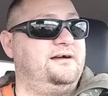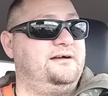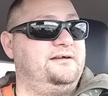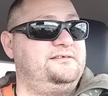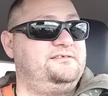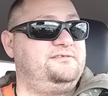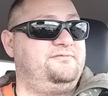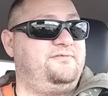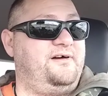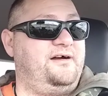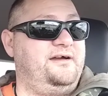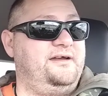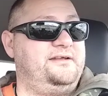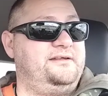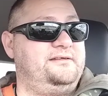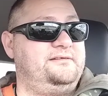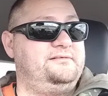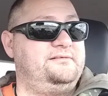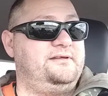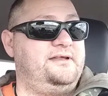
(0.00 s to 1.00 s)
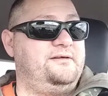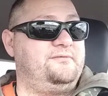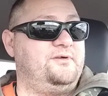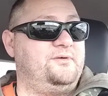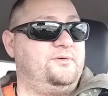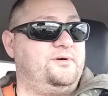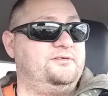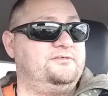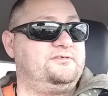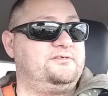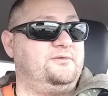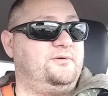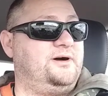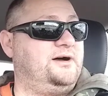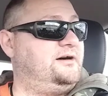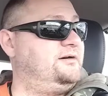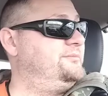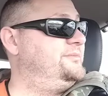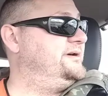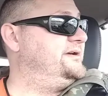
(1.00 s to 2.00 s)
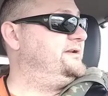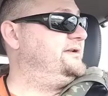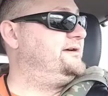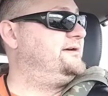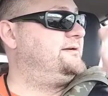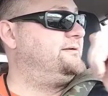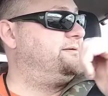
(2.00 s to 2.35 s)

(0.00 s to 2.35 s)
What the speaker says: It's fine every once in a while, but